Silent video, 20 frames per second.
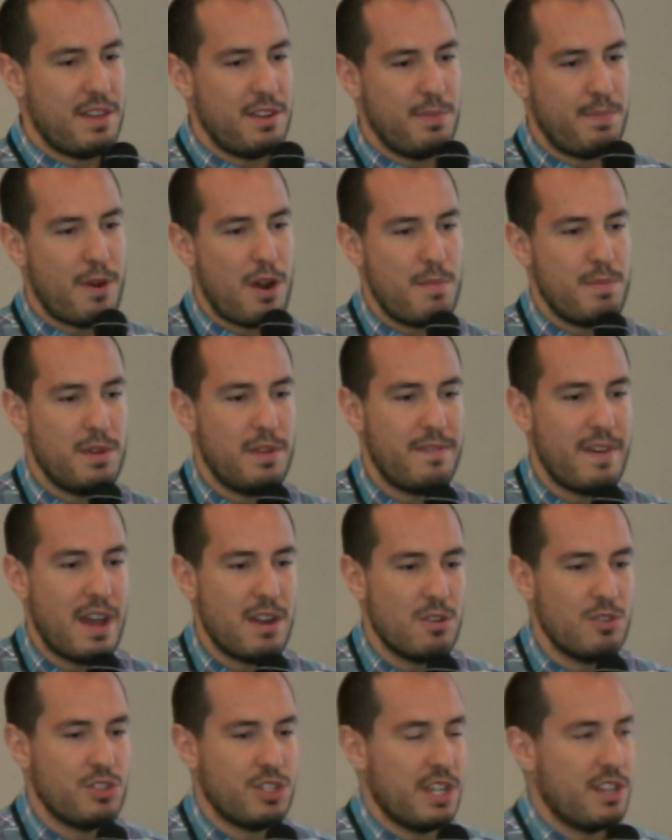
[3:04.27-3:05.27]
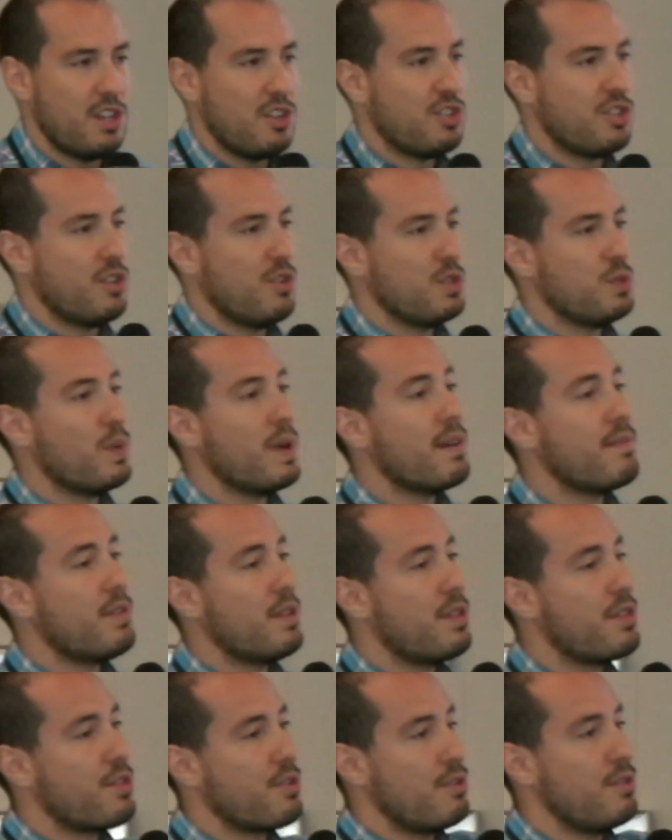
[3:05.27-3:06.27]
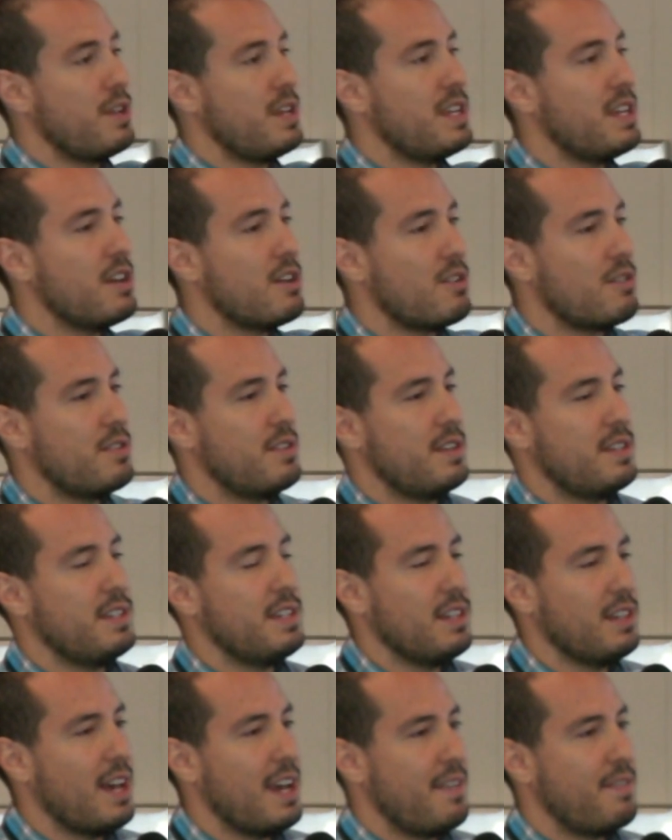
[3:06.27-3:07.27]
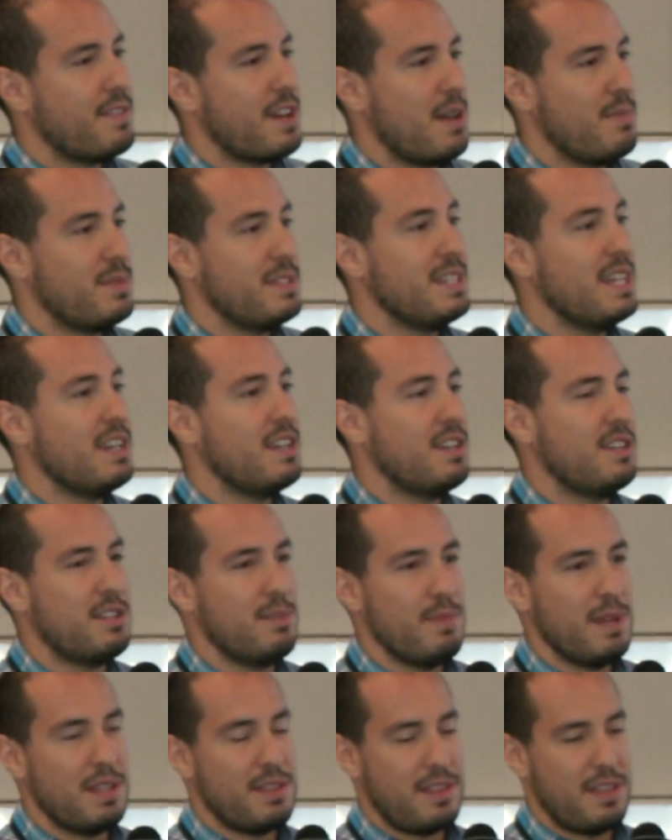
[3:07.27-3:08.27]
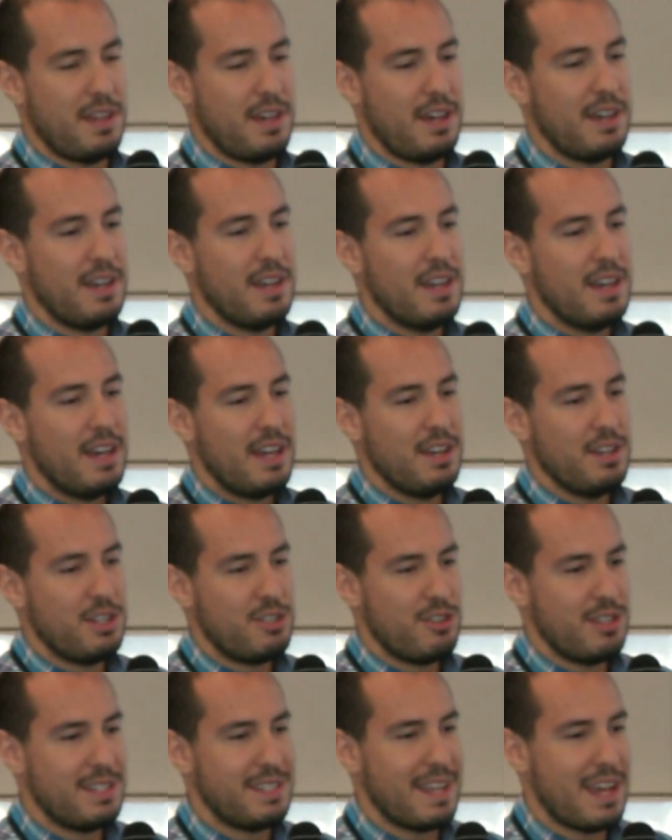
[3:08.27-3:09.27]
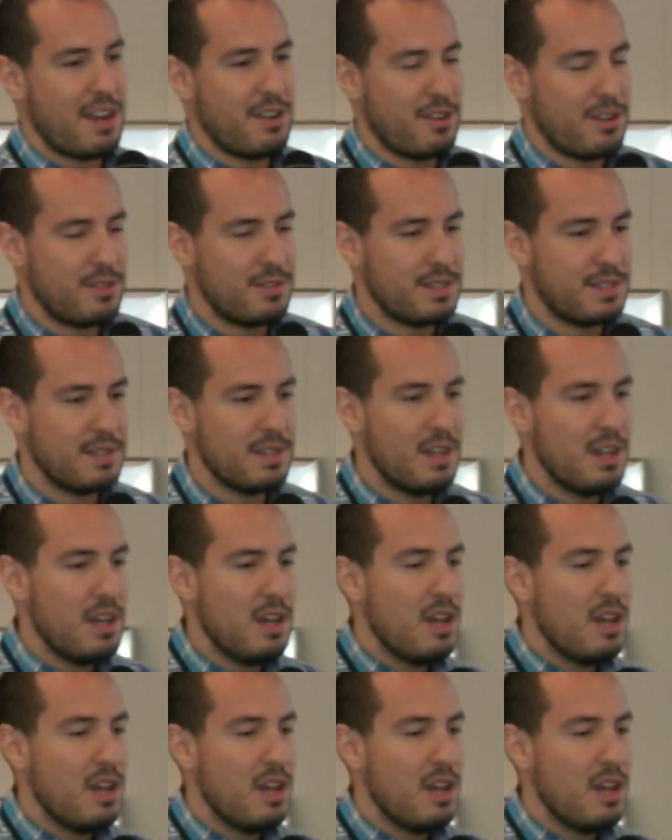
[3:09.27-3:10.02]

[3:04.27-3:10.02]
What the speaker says: the Department of Energy that shows we have the 30-year lifetimes needed to meet the industry standards.